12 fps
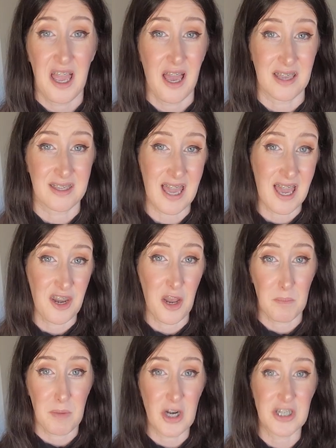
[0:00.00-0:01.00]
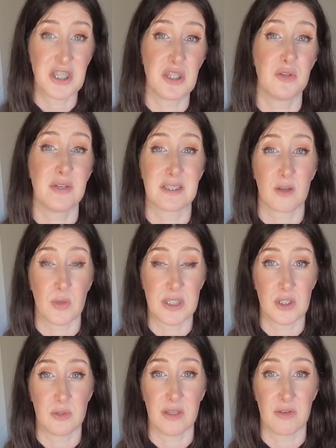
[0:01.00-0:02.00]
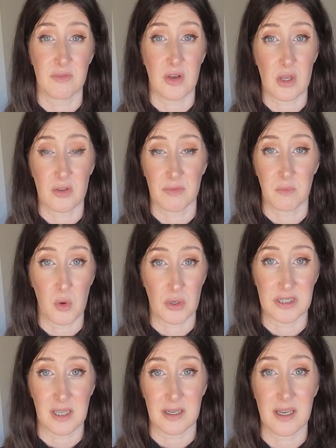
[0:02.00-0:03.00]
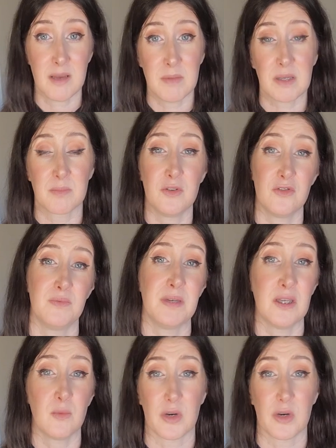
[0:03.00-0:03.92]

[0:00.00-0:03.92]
Again, part 2 is going to involve more dynamic movement.